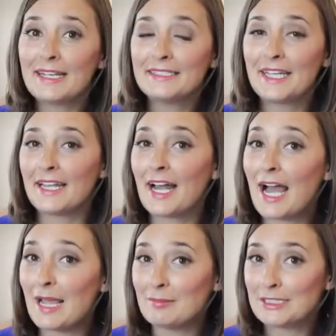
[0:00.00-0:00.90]
I said,
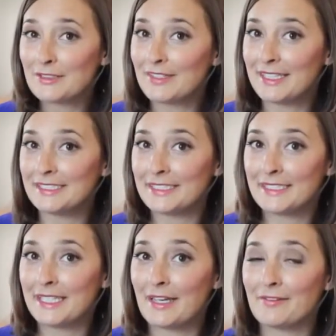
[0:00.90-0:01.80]
I'm serving these as
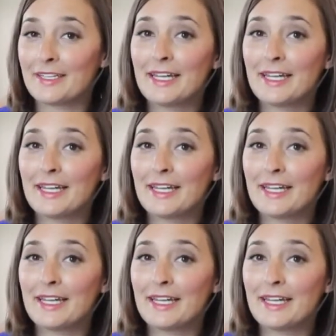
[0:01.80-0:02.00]
a gift,